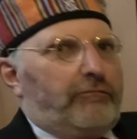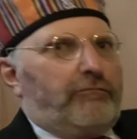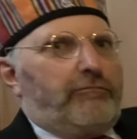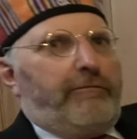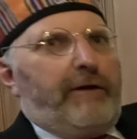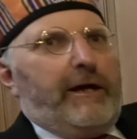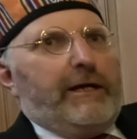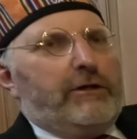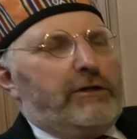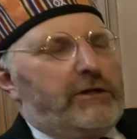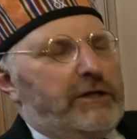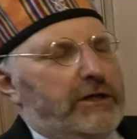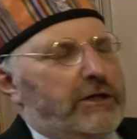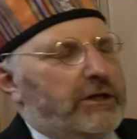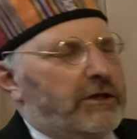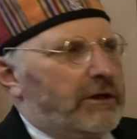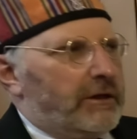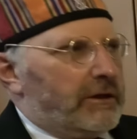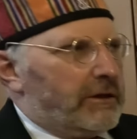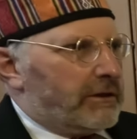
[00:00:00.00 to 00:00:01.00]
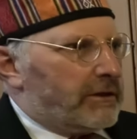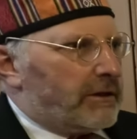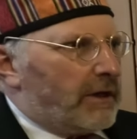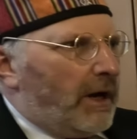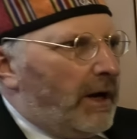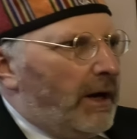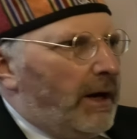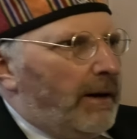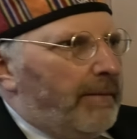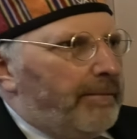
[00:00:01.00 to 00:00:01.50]
great distance.
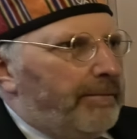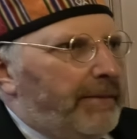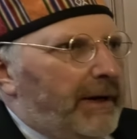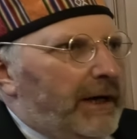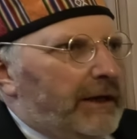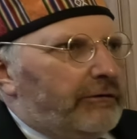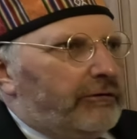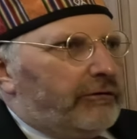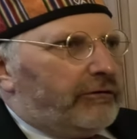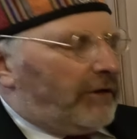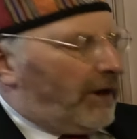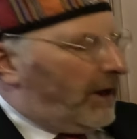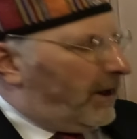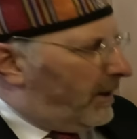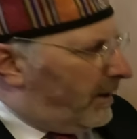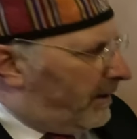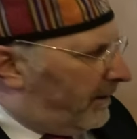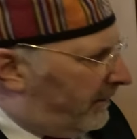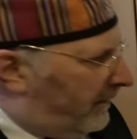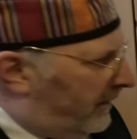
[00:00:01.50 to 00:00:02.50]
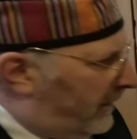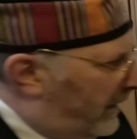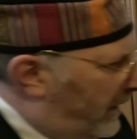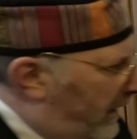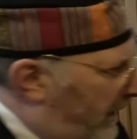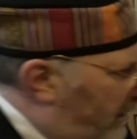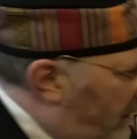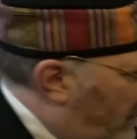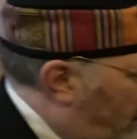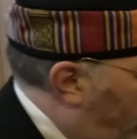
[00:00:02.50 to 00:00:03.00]
But
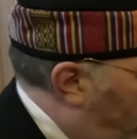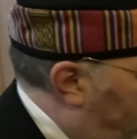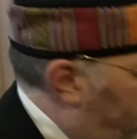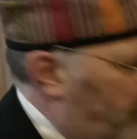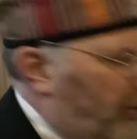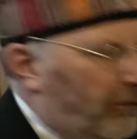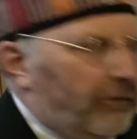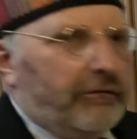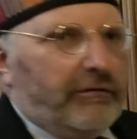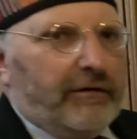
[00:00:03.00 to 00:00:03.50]
in the classical